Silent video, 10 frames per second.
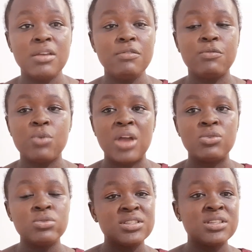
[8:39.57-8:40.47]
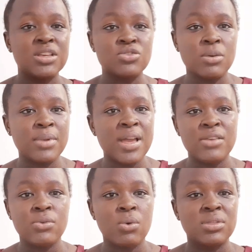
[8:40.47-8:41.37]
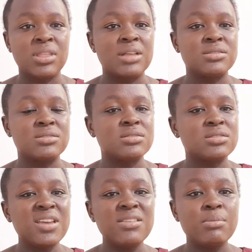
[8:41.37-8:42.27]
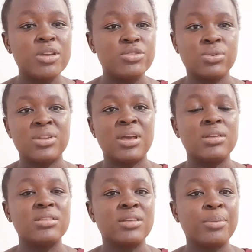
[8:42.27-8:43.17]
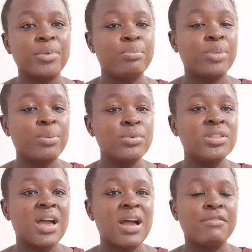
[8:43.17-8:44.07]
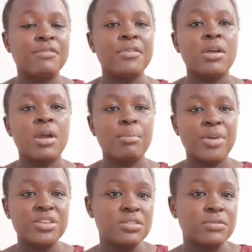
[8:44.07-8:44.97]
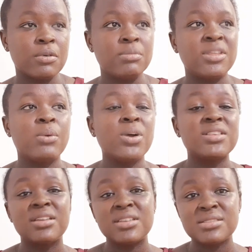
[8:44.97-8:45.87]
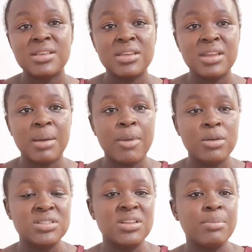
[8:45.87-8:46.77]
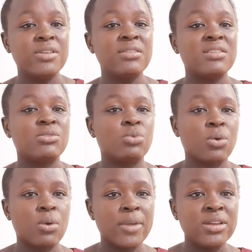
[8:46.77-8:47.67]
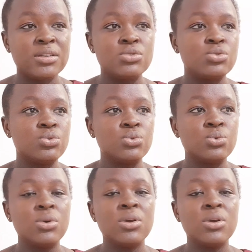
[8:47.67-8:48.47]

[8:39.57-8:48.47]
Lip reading: you are using a supplier's contact, just make sure that the people that have purchased from there, what are they saying about it? The person that's recommending to you,